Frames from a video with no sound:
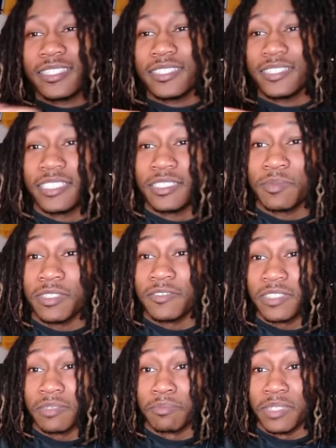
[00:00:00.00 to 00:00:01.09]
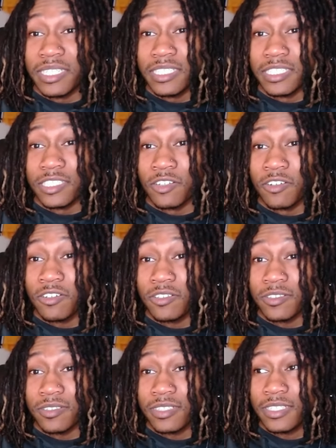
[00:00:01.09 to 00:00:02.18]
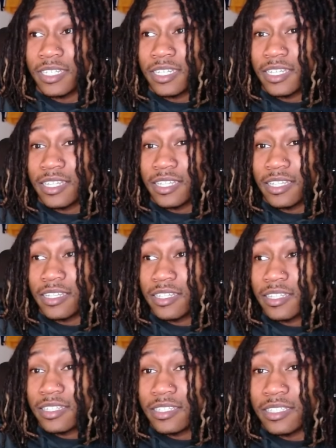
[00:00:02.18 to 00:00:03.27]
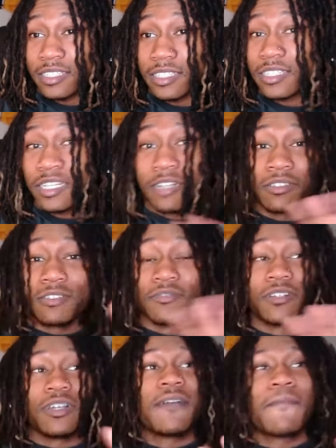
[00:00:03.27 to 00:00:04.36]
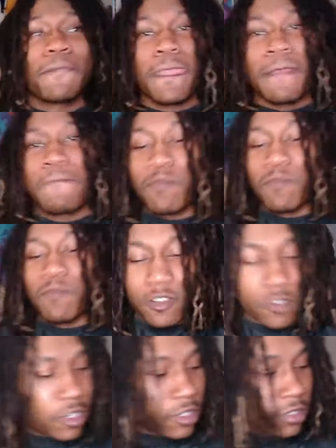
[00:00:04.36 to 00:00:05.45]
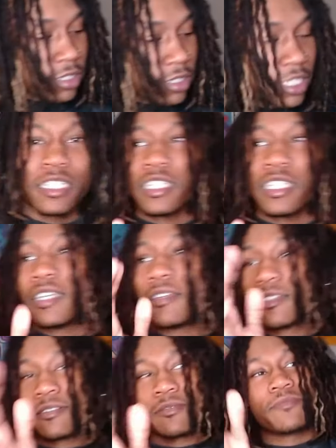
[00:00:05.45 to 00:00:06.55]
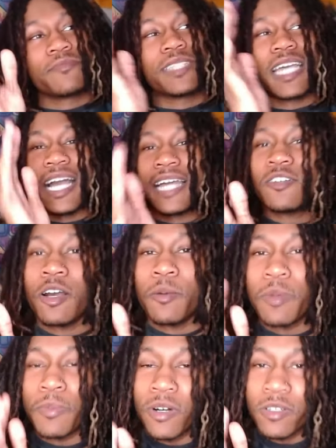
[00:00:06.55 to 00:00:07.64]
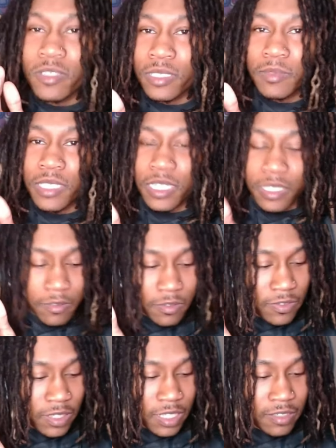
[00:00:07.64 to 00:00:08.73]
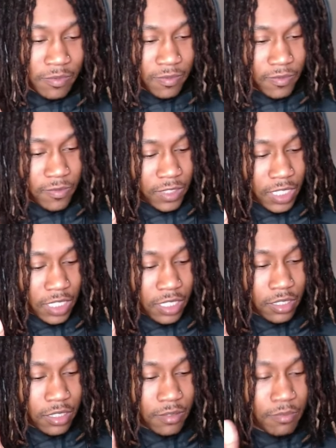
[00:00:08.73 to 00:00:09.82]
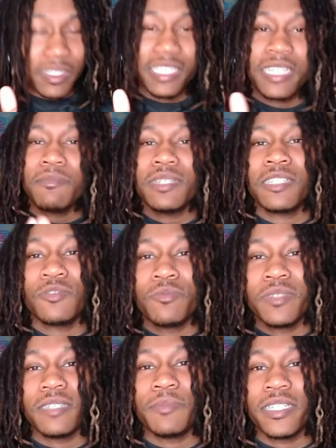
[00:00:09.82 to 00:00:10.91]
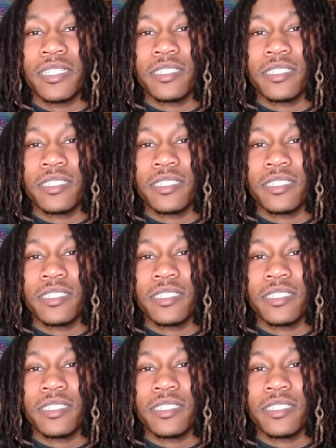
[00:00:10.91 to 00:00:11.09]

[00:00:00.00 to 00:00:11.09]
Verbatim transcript: This motherfucking beat is hard. I don't give a fuck. Hold on, another thing. I know I'll be pausing sometimes every five seconds, but let me do me, bruh.